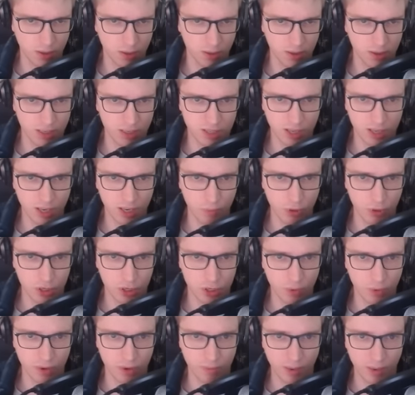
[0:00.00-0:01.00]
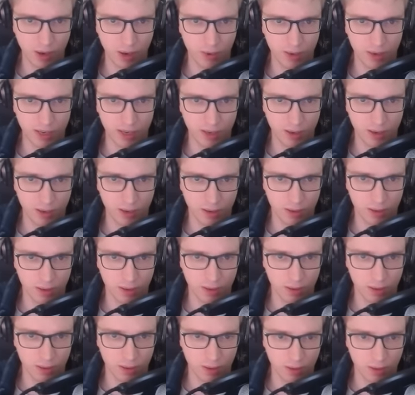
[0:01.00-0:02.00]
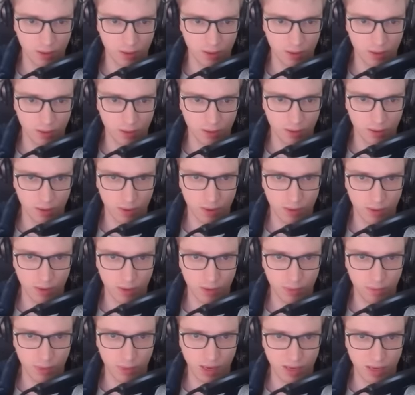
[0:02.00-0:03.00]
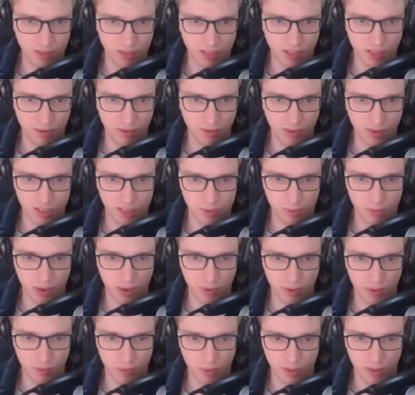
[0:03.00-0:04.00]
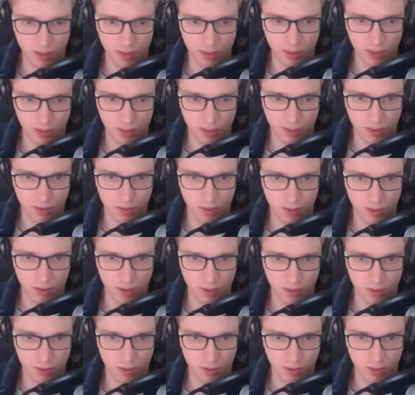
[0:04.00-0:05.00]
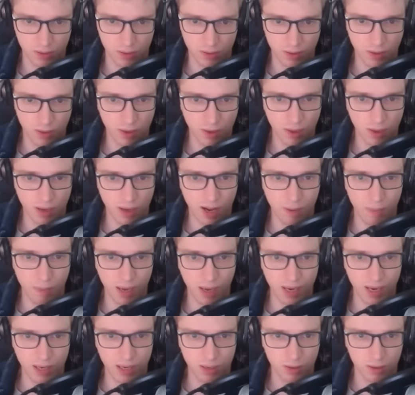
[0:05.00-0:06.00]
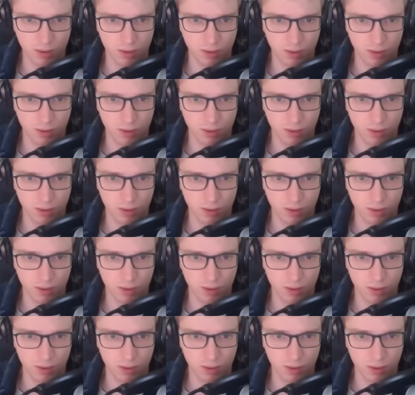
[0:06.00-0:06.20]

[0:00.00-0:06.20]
That's gonna put you in Barry. But how significant is Barry, really? Calm mind?